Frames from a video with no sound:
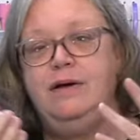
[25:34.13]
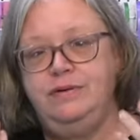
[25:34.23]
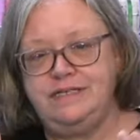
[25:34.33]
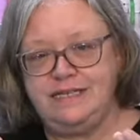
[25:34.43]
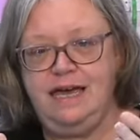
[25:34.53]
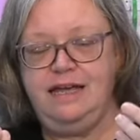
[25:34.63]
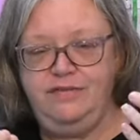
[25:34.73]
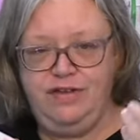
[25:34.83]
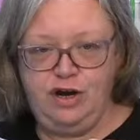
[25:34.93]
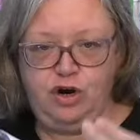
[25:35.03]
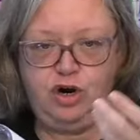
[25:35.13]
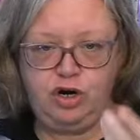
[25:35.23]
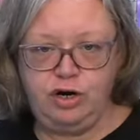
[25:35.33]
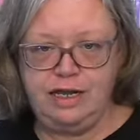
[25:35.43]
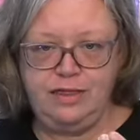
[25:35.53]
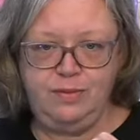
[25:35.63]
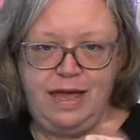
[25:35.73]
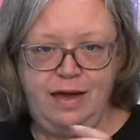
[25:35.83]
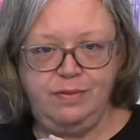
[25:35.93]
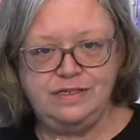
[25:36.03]
I was kind of in a hurry the
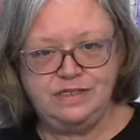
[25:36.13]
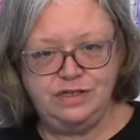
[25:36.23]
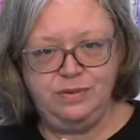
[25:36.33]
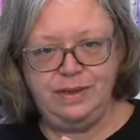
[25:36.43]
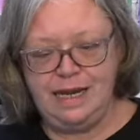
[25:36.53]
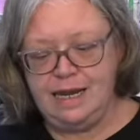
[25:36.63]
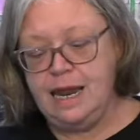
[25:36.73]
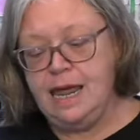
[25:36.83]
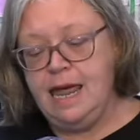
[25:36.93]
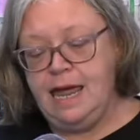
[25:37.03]
way I was doing it,